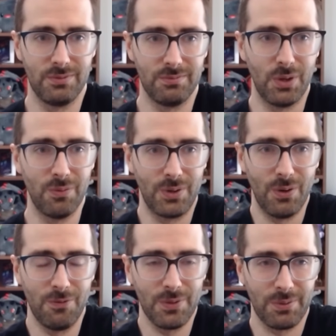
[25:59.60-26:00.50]
go
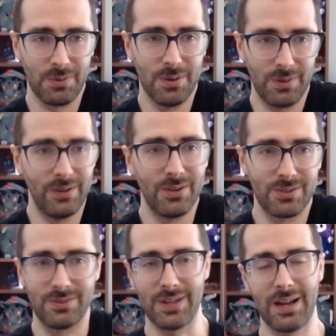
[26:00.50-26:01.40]
for the throat and just
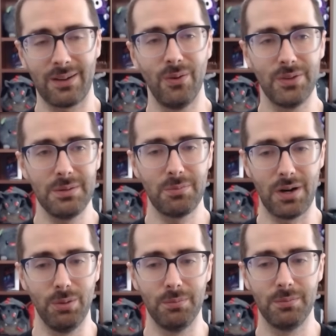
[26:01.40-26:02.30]
tackle the
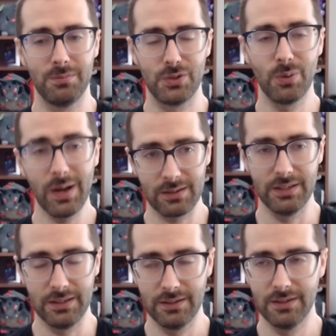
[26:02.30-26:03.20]
problem directly.